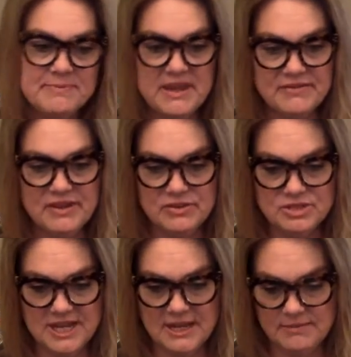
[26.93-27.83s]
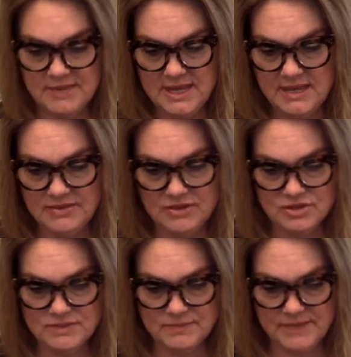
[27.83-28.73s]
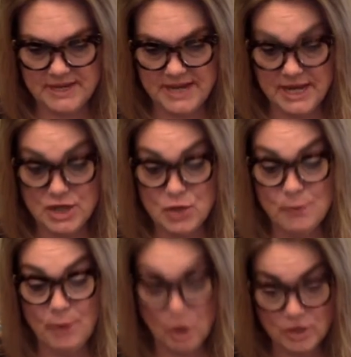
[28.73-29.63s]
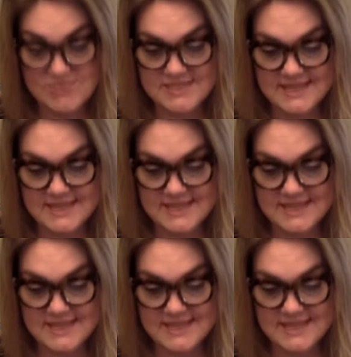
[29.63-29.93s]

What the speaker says: every other time there's been a new part,